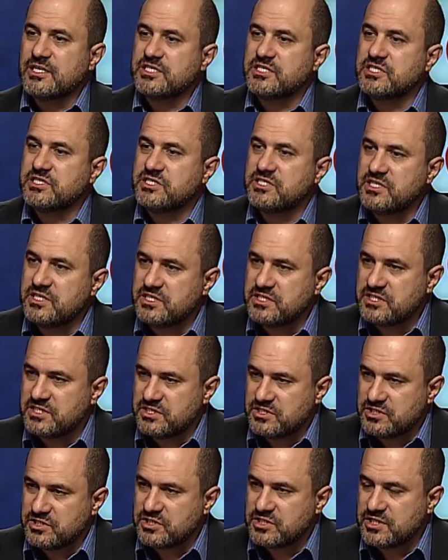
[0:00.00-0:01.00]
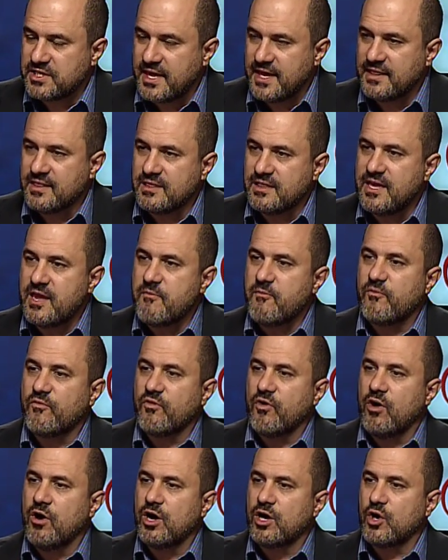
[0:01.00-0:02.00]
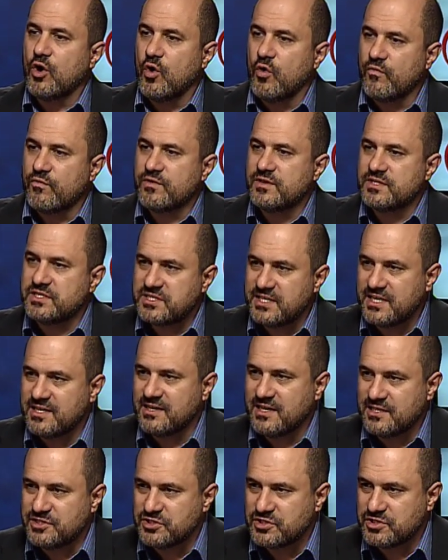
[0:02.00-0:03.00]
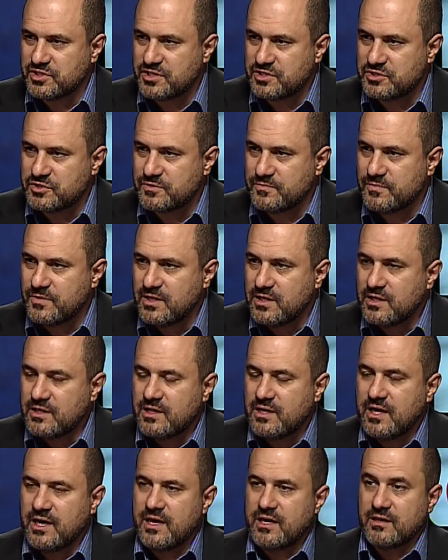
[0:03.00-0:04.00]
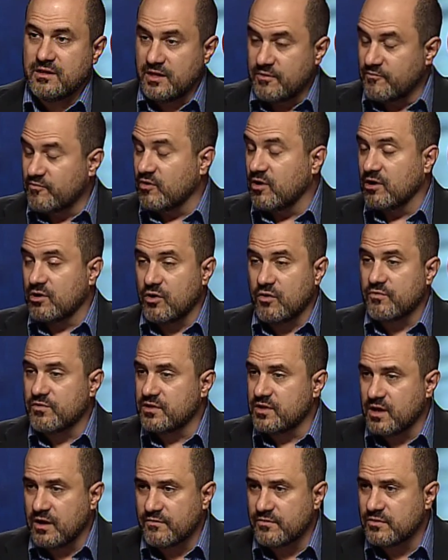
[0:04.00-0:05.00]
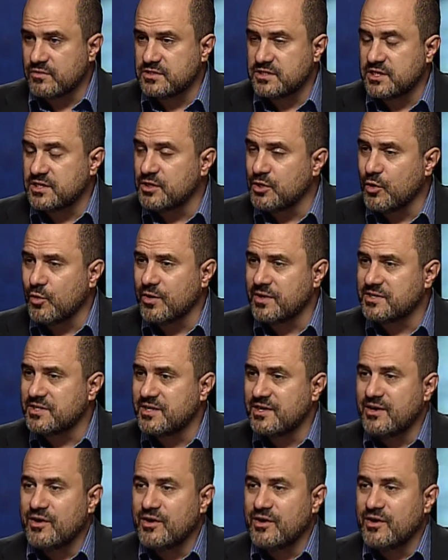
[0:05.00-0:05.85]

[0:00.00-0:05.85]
citizens can leapfrog over the state legislature and leapfrog over the governor and say, you know what,